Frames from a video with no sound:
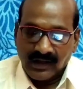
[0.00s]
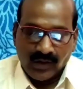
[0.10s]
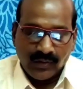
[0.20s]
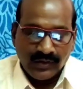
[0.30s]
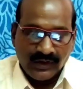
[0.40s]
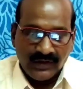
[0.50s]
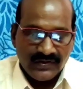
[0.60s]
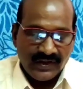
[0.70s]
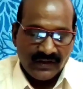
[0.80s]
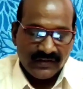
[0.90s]
the true
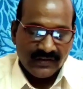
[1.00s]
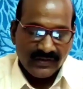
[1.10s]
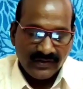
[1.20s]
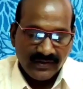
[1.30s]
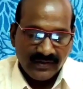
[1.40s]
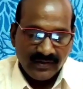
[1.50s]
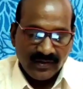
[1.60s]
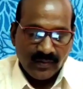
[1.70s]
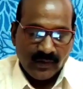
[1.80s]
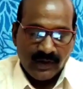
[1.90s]
Christians
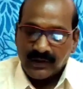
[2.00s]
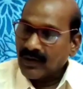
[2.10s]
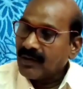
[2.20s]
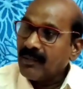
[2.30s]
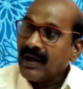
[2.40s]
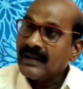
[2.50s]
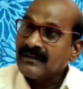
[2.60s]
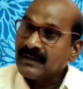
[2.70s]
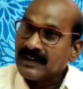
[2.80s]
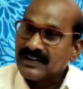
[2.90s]
want to
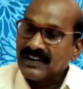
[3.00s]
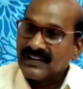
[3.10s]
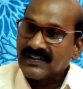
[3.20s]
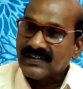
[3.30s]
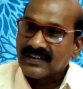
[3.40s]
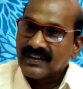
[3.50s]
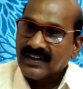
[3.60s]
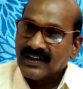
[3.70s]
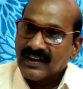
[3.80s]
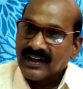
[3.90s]
remain virgins
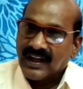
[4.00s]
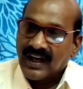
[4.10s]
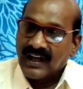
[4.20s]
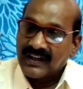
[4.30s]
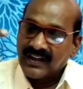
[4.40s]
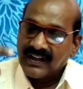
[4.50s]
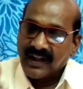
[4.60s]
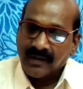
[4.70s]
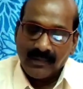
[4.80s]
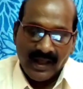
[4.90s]

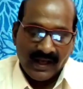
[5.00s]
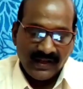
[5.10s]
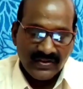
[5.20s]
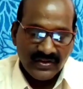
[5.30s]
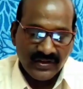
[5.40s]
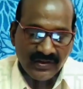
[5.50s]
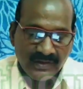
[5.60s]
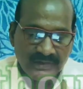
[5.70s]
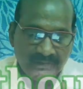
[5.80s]
until their marriage.